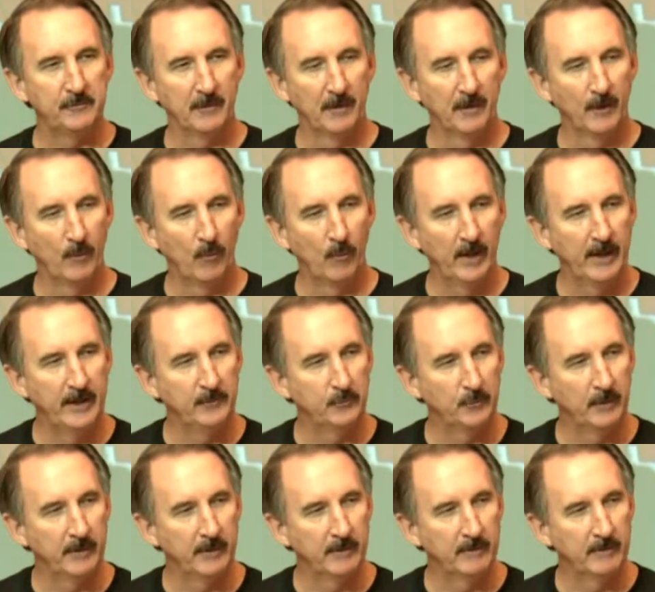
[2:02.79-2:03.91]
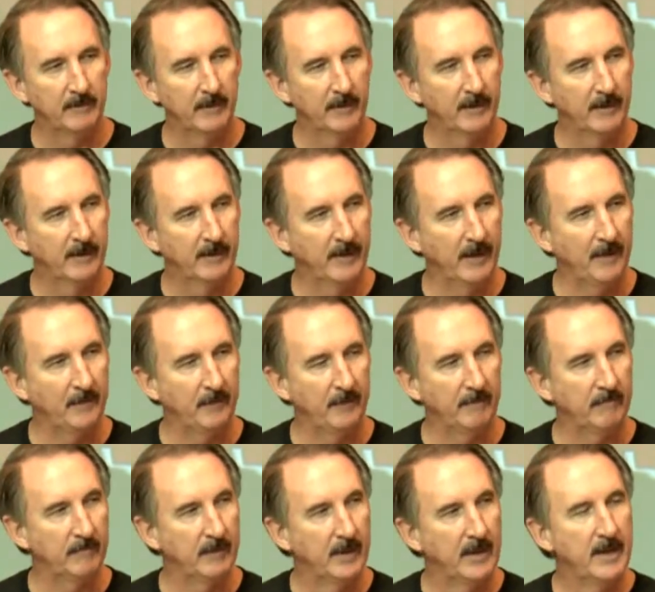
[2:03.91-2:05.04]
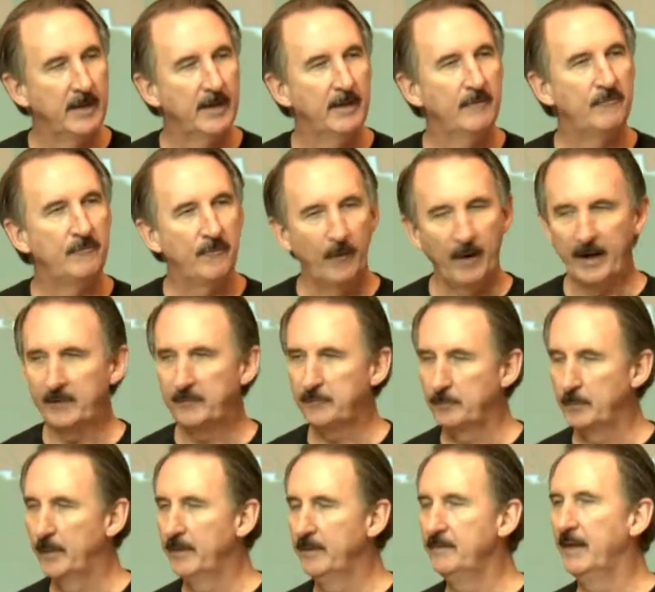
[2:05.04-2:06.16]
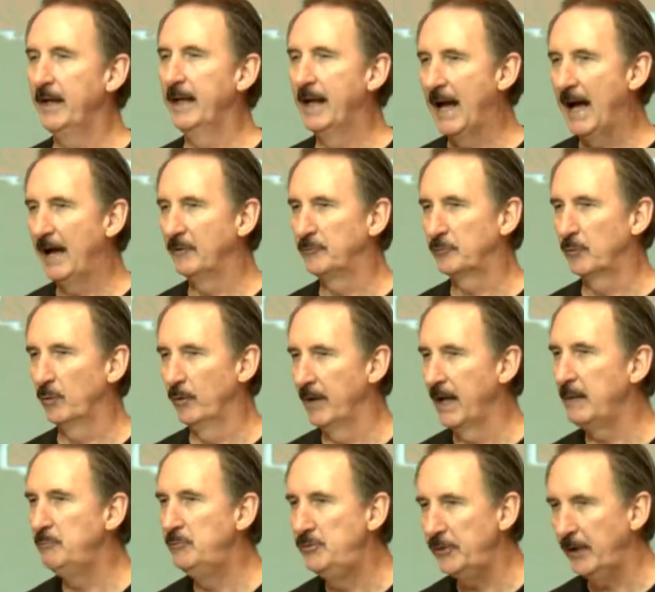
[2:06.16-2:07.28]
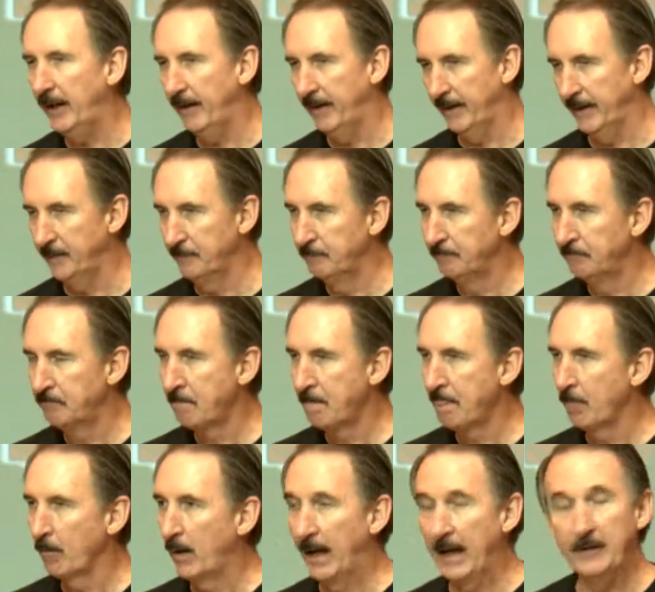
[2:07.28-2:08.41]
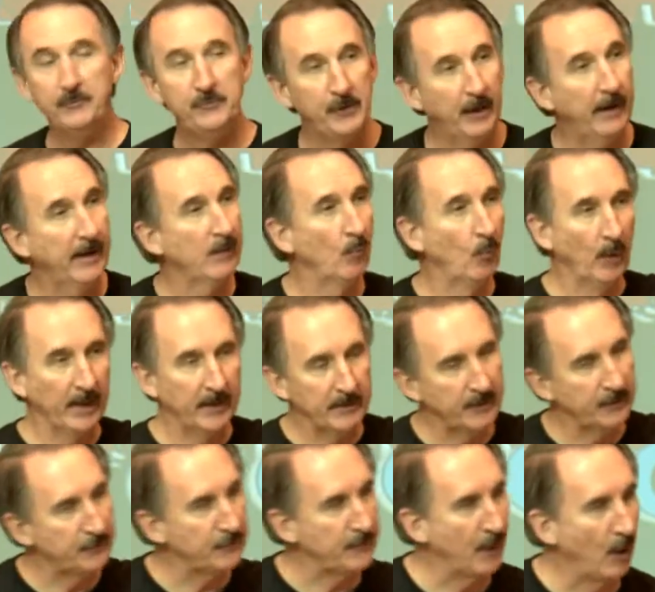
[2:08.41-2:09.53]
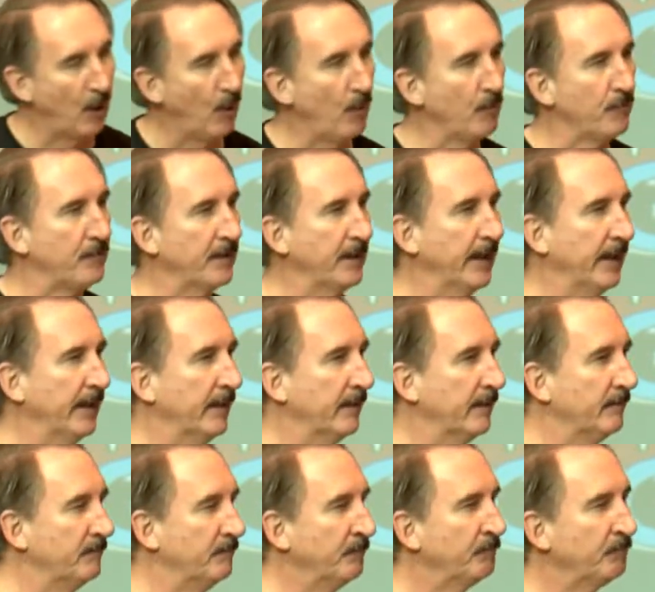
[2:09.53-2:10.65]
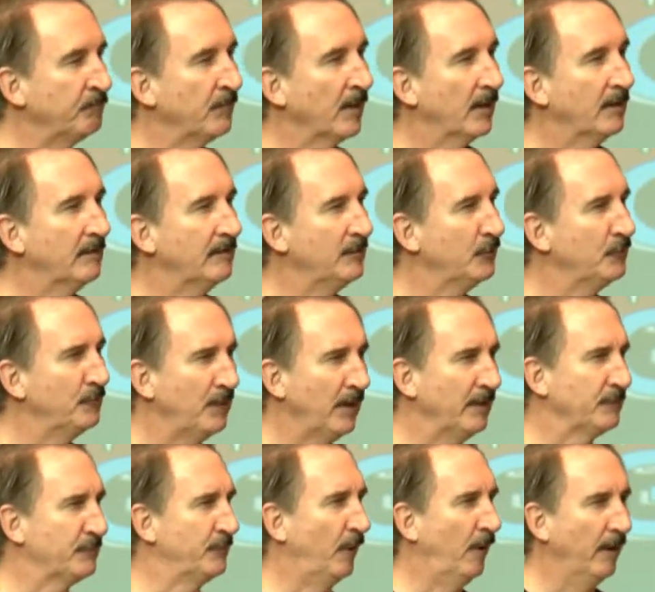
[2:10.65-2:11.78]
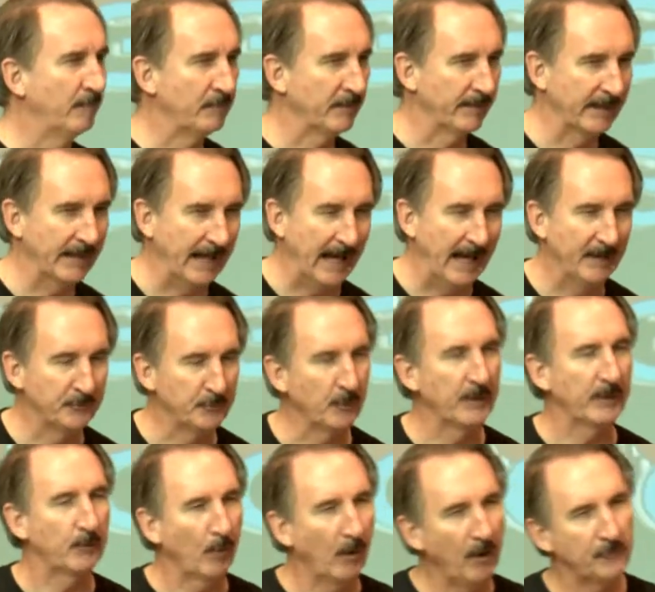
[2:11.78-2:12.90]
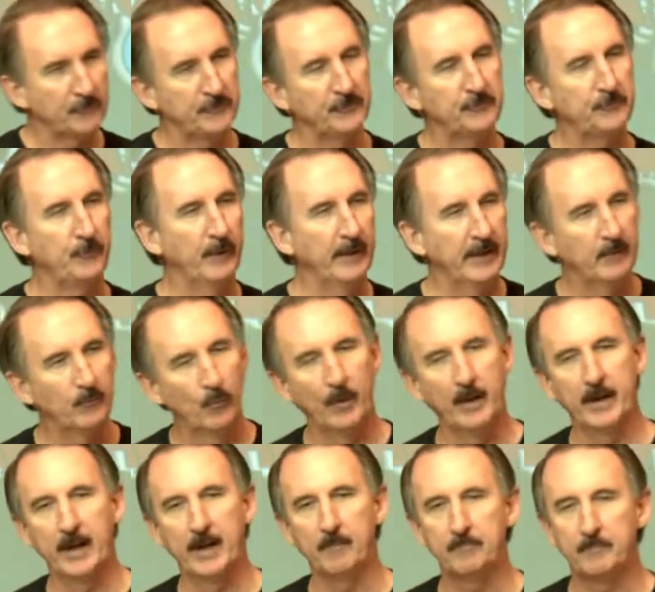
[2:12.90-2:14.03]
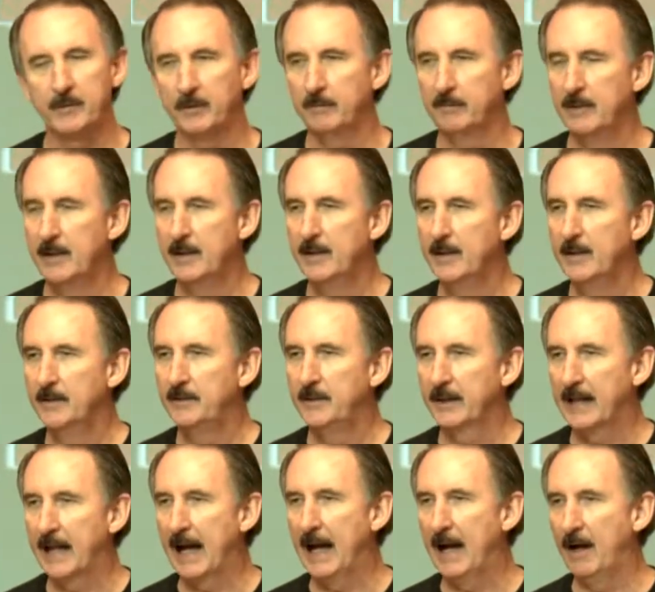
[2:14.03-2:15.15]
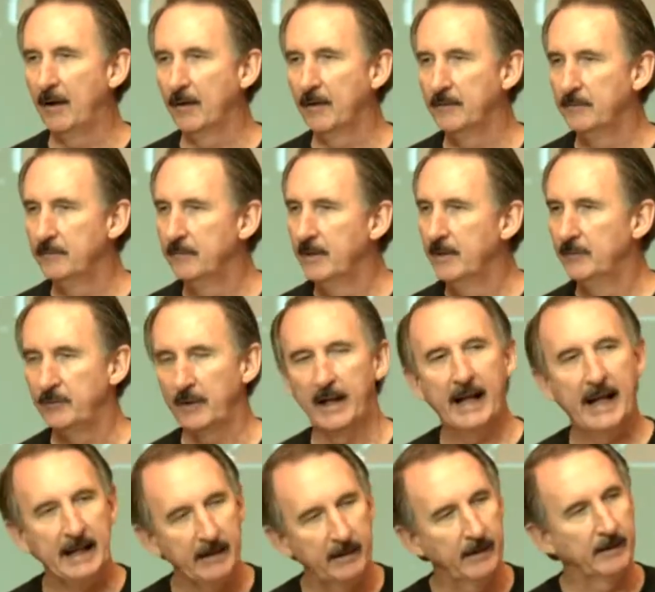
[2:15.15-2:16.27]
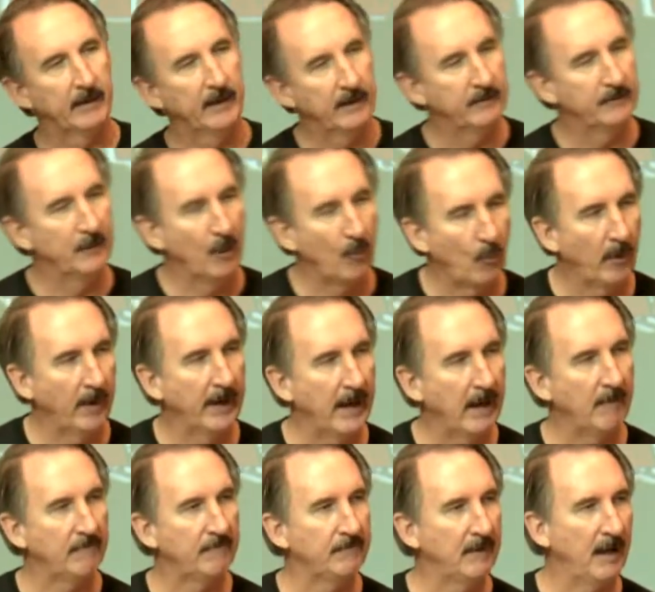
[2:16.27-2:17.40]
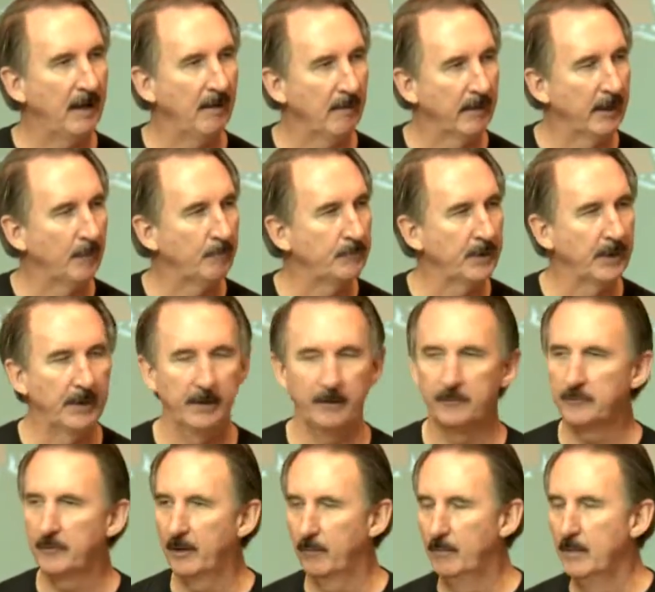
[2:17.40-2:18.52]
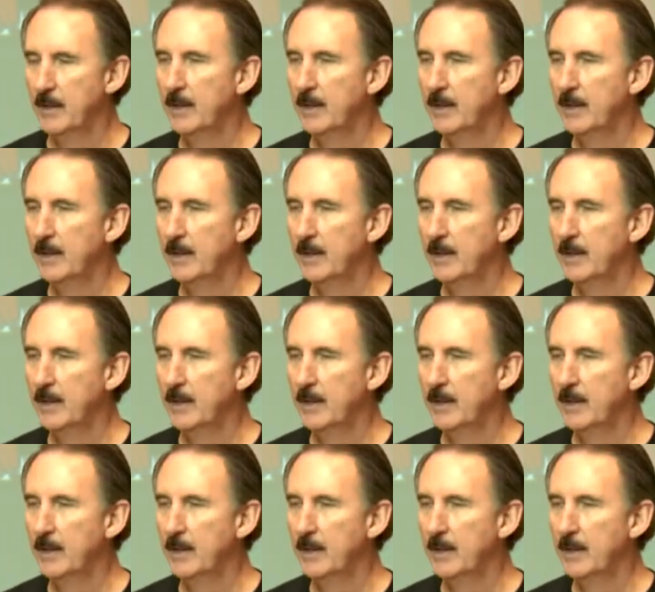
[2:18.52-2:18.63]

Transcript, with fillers: a little ways, was a, another freshman in high school named Jerry. And Jerry witnessed the whole thing, and just felt sorry for the guy. And so he crossed the street and went up to, to Kyle and said, Hey, don't worry, I'll, I'll help you here. So